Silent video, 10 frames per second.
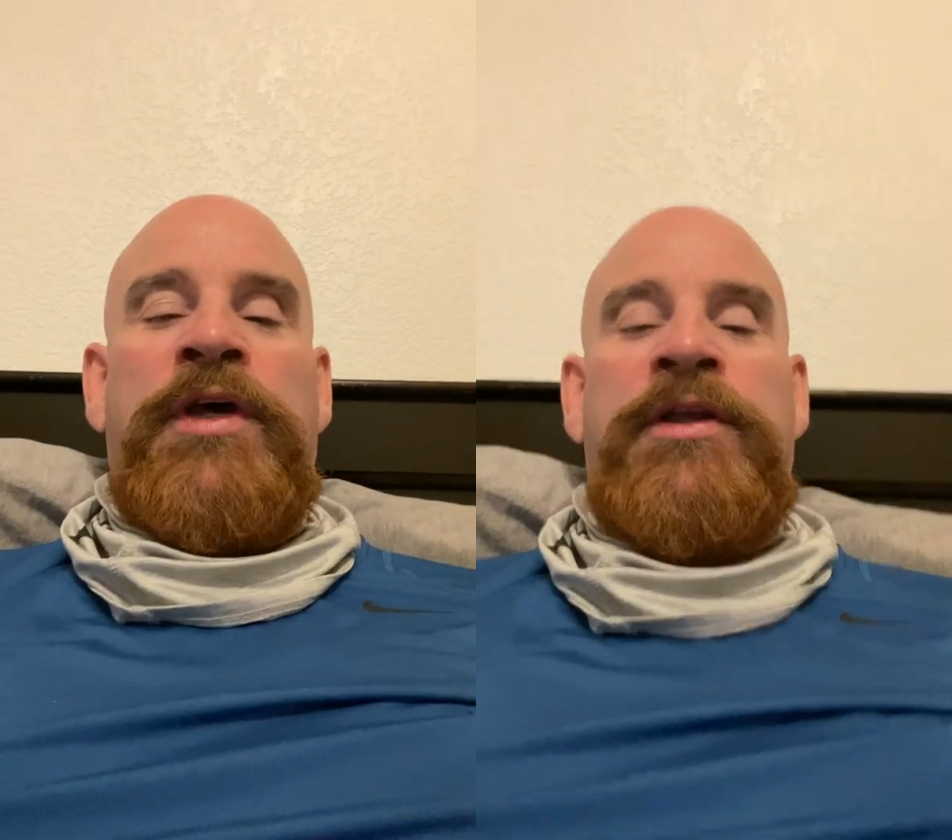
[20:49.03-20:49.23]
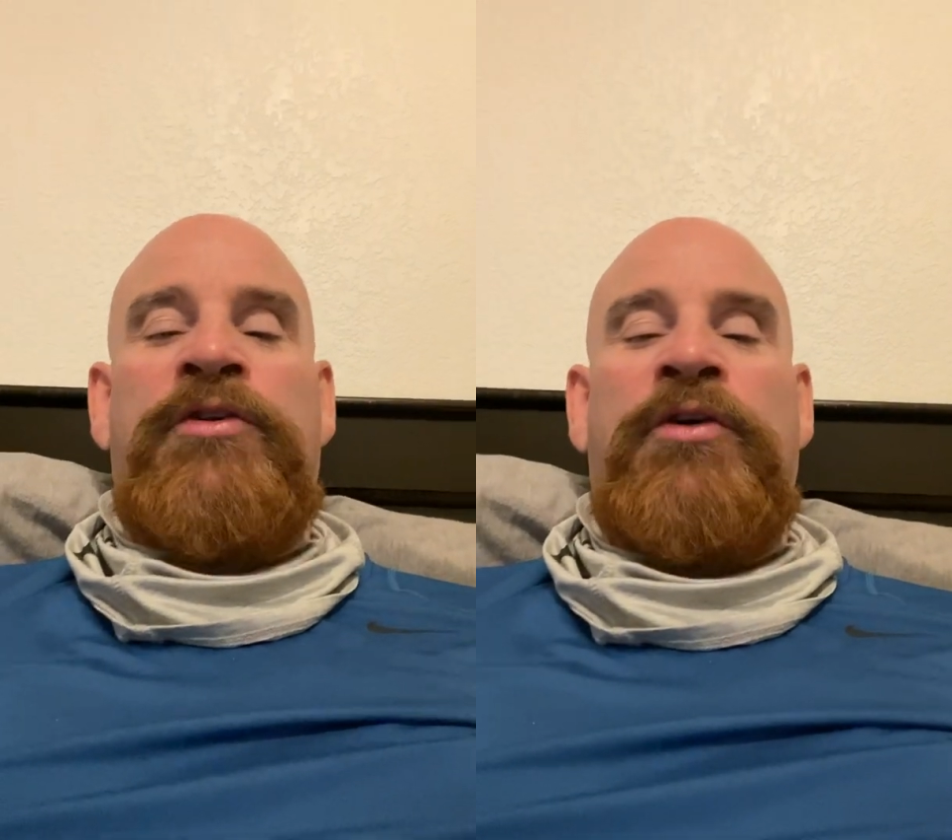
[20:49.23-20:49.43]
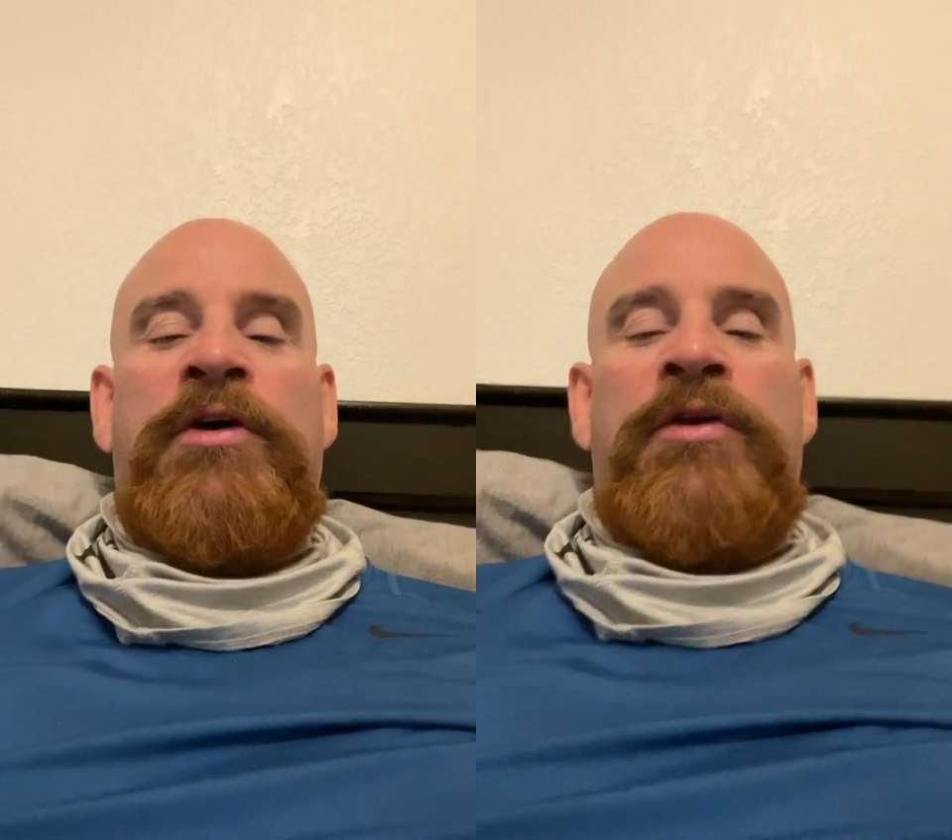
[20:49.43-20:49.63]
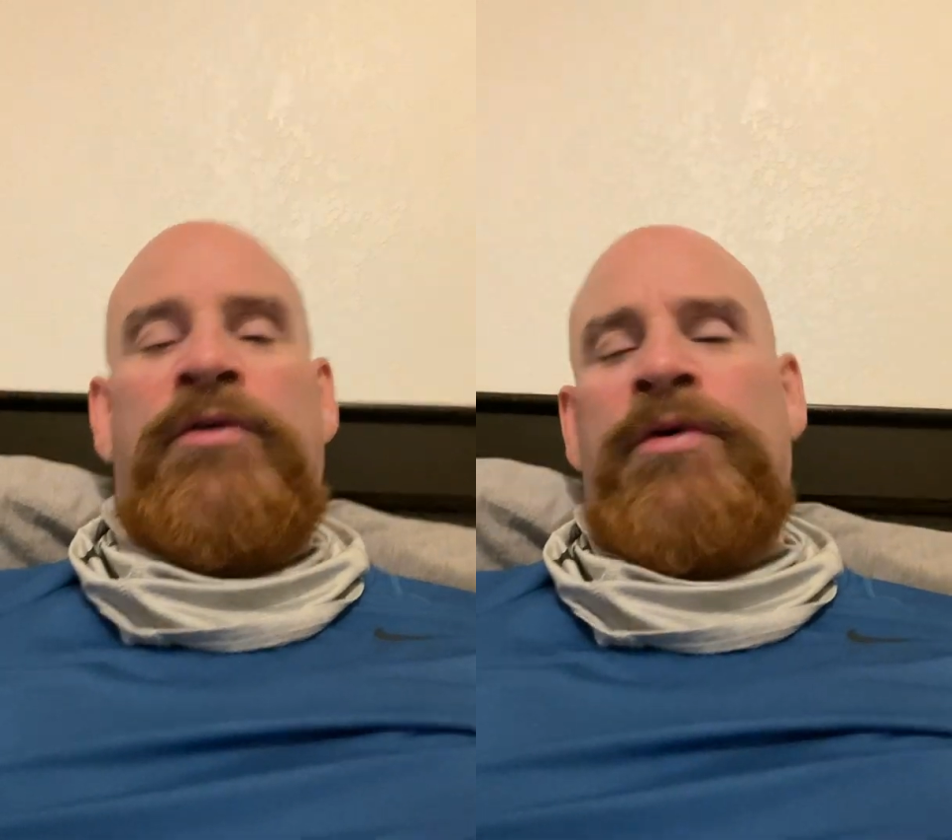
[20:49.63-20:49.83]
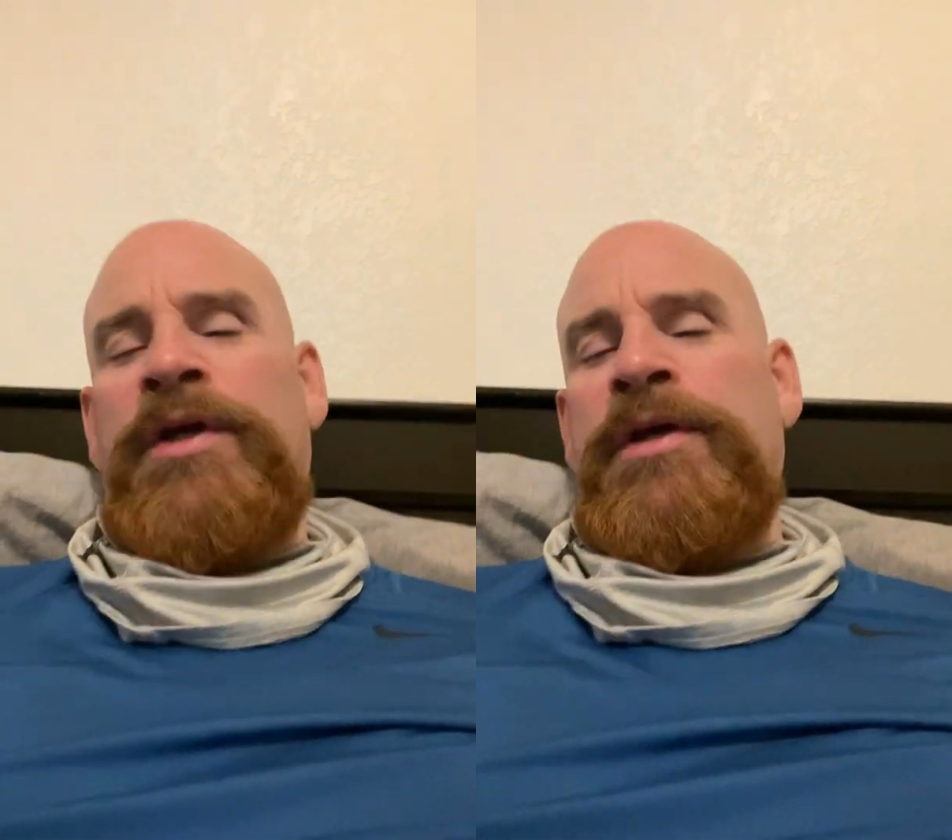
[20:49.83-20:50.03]
I thought,
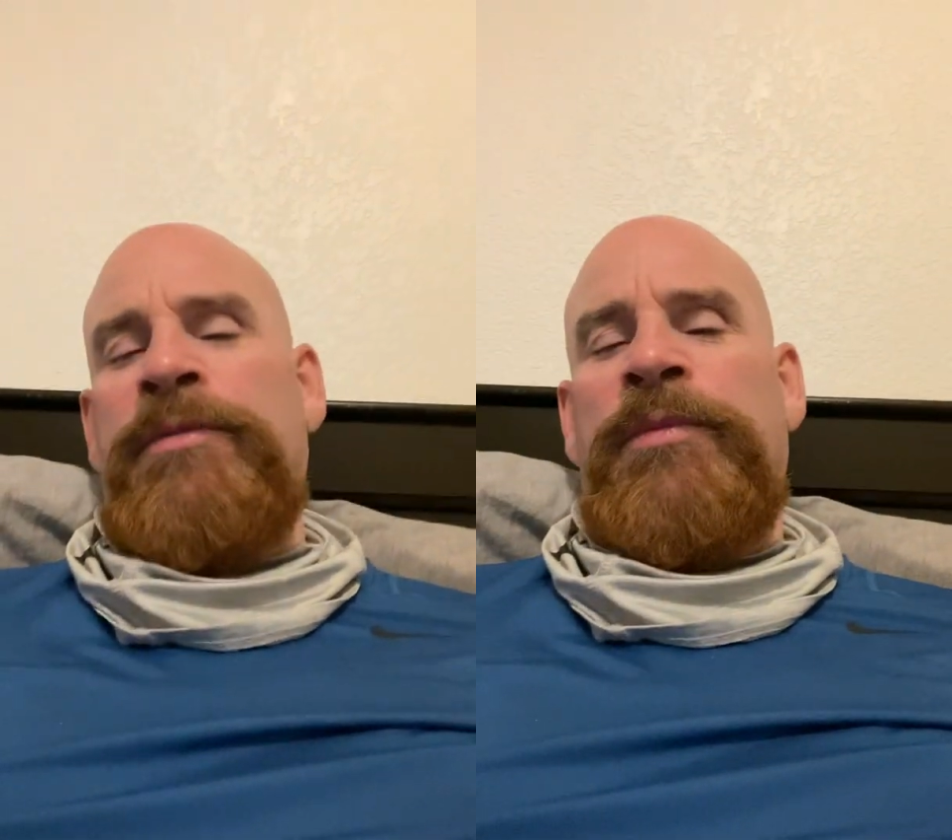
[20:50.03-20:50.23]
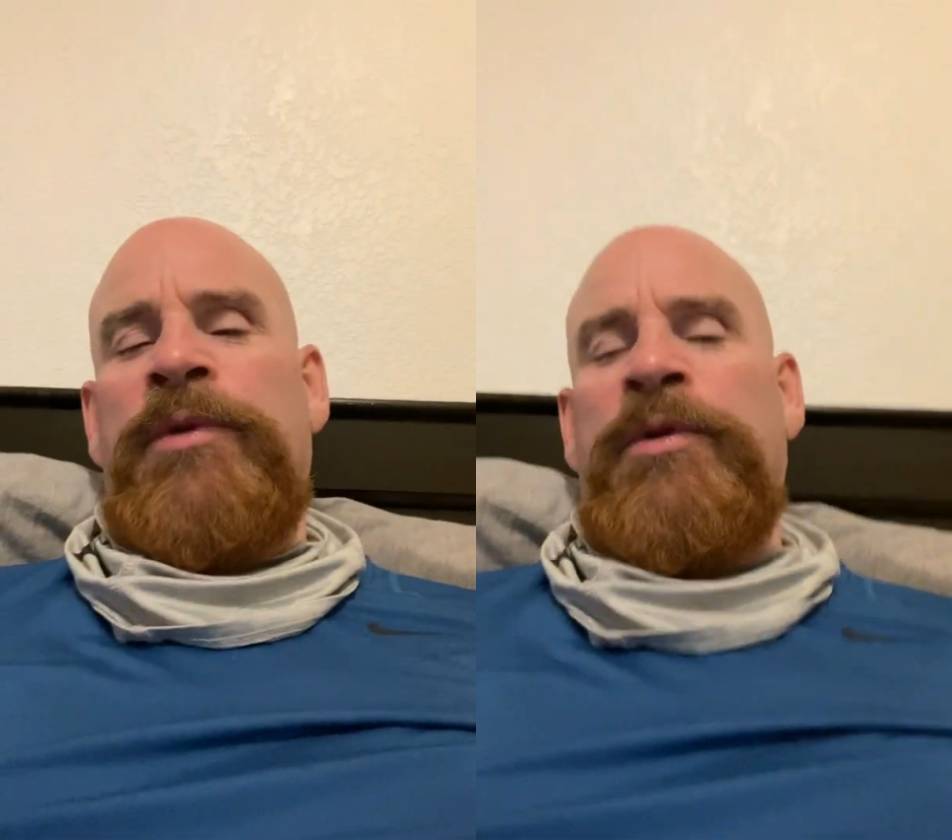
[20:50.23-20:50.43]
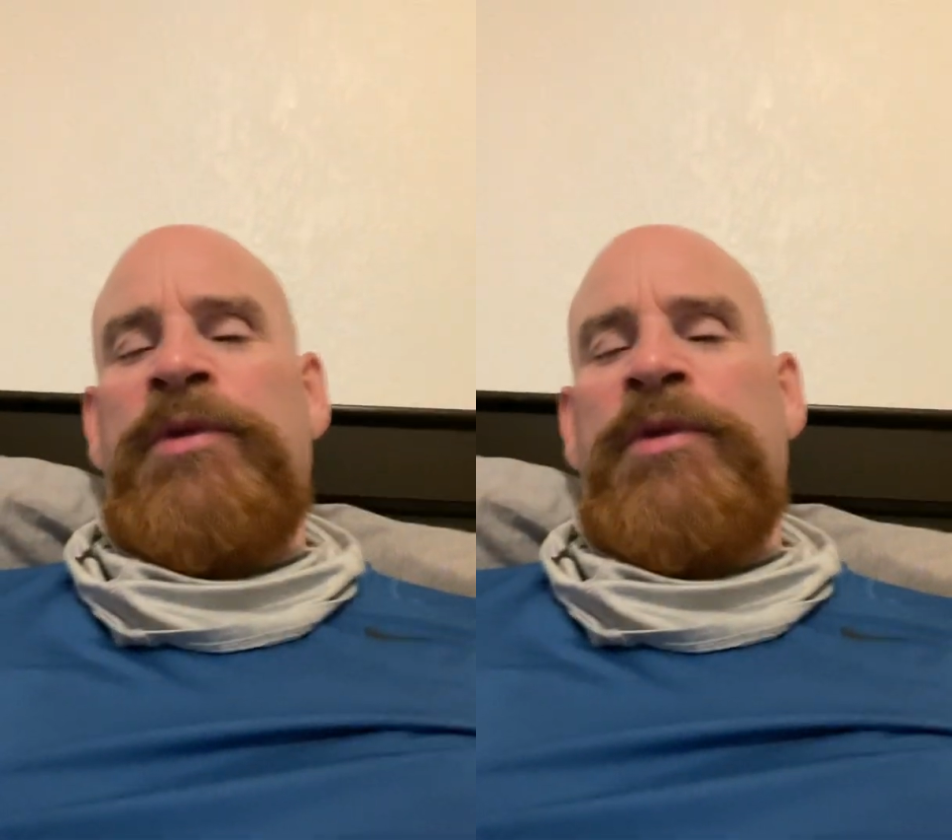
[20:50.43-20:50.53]
maybe I'll